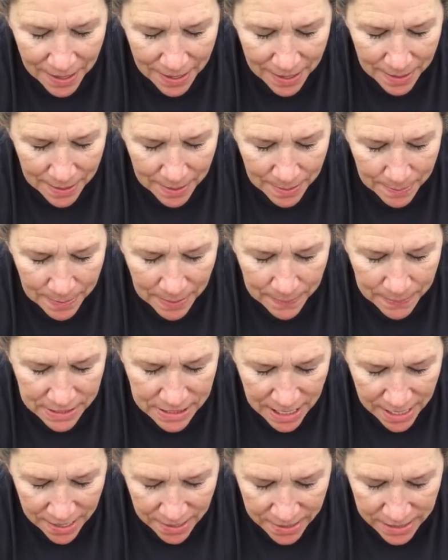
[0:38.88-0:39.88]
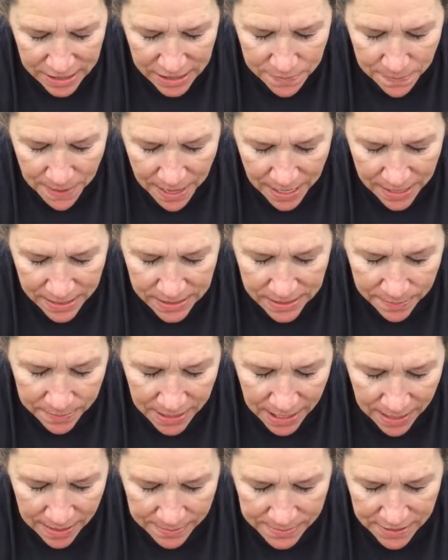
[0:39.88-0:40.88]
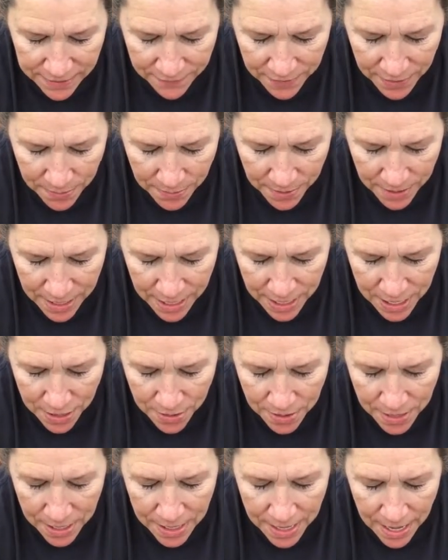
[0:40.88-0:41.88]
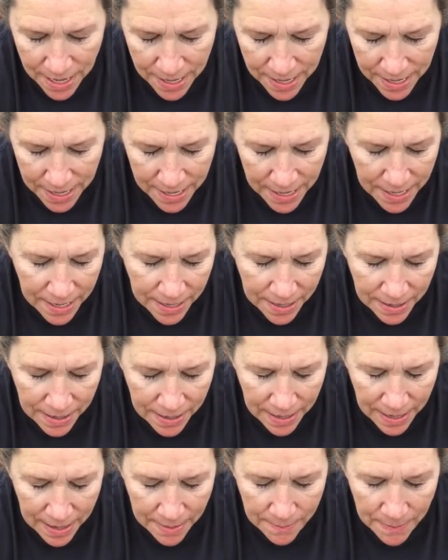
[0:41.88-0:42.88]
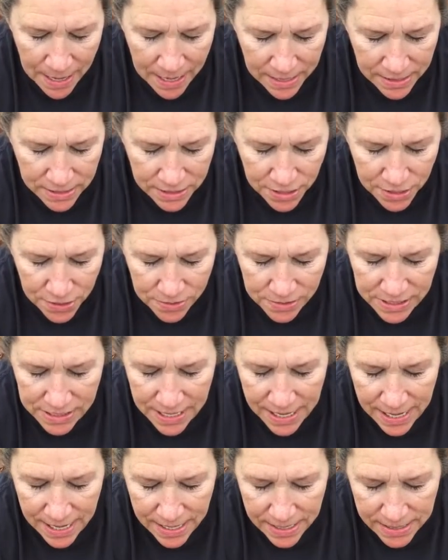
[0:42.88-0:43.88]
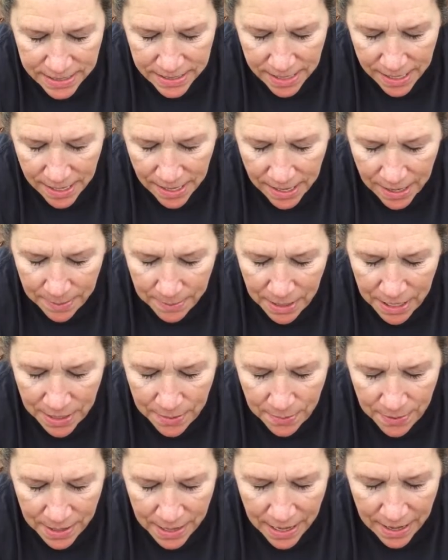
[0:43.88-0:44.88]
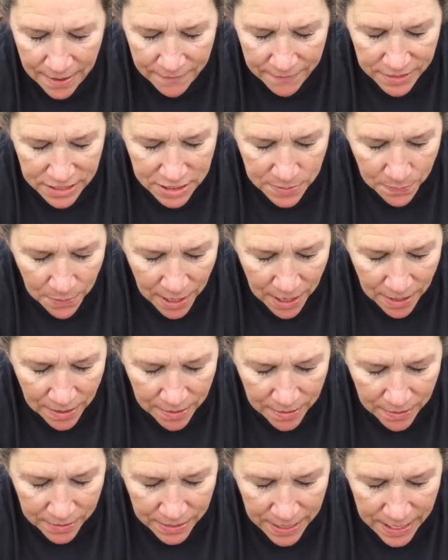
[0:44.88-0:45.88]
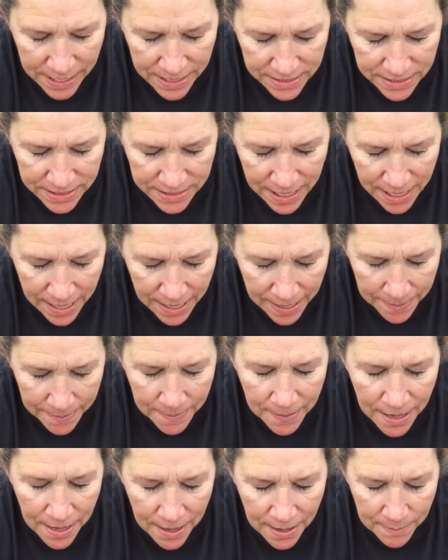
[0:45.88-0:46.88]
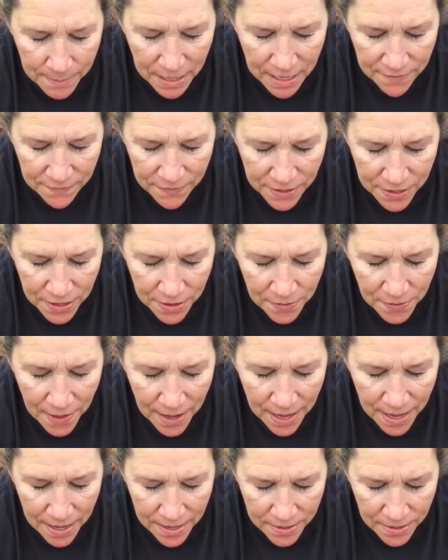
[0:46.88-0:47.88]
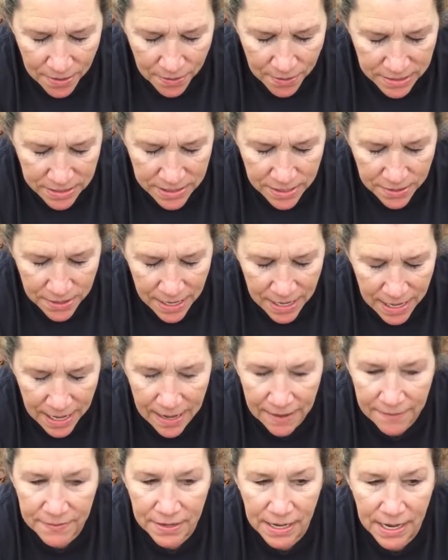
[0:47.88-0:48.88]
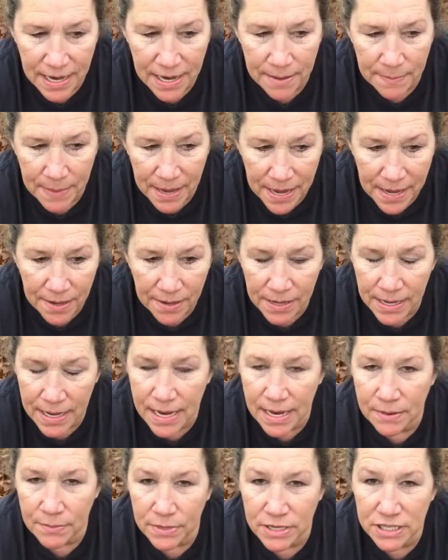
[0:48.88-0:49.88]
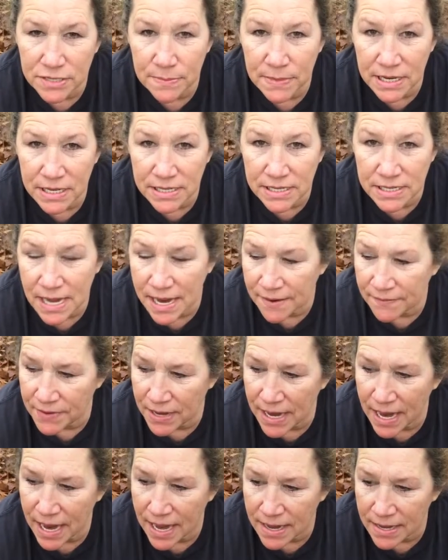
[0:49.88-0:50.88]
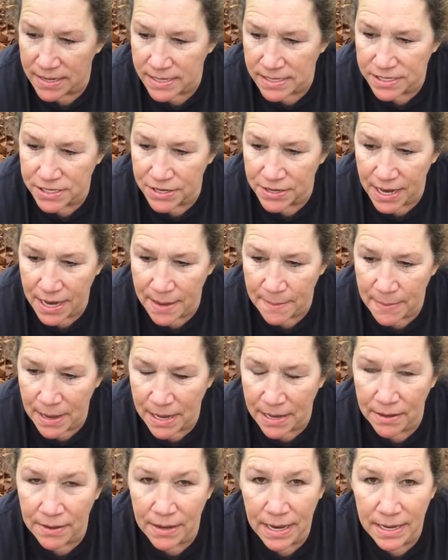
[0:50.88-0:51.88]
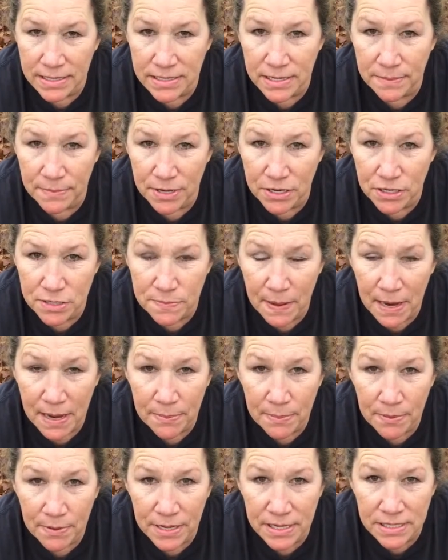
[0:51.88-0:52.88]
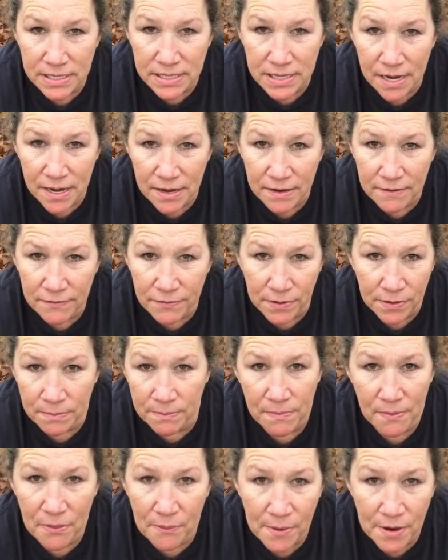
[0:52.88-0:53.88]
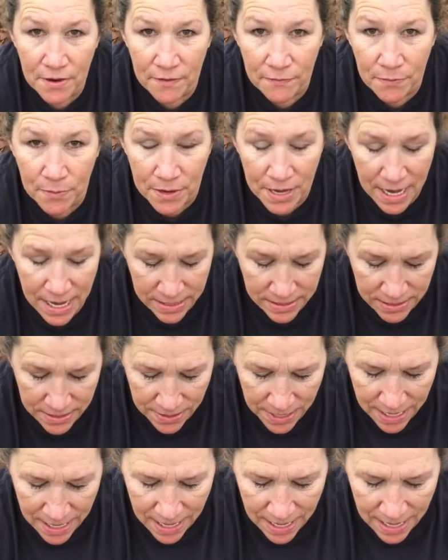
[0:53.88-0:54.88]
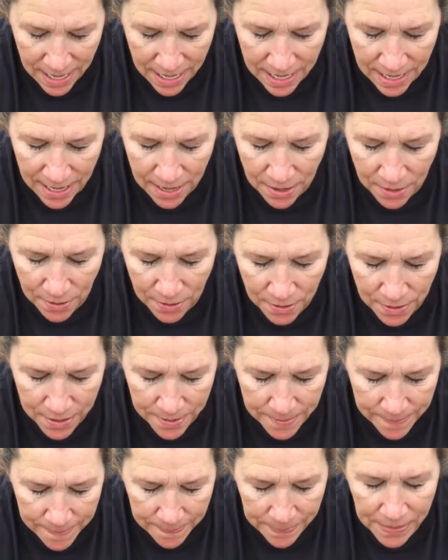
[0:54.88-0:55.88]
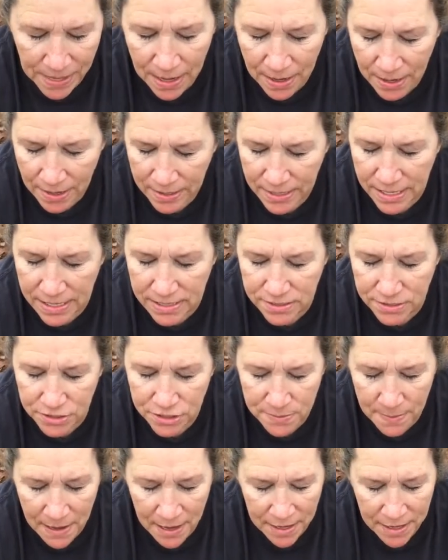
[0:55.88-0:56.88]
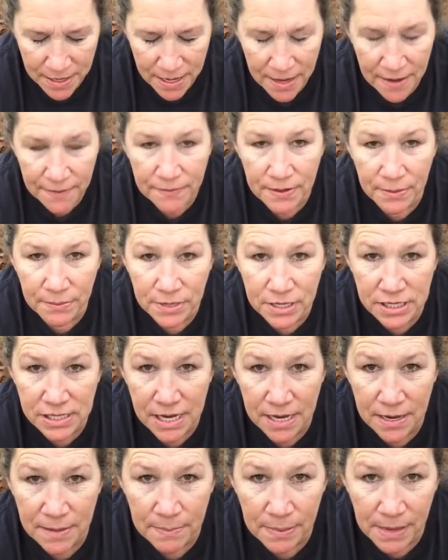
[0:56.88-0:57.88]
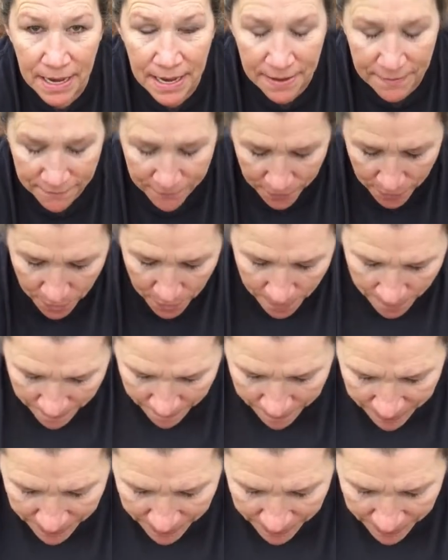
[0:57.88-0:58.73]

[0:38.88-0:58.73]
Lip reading: A potato this big, sometimes if you wanted, you could cut it and make 2 seeds, but you want to have a sprout on each side. But if you do that, you're also going to have to let them heal in, which means they have to callus. You lay them out on like some newspaper in the sun for 3 or 4 days so they can kind of get hard. These are small enough that we're just going to plant them full.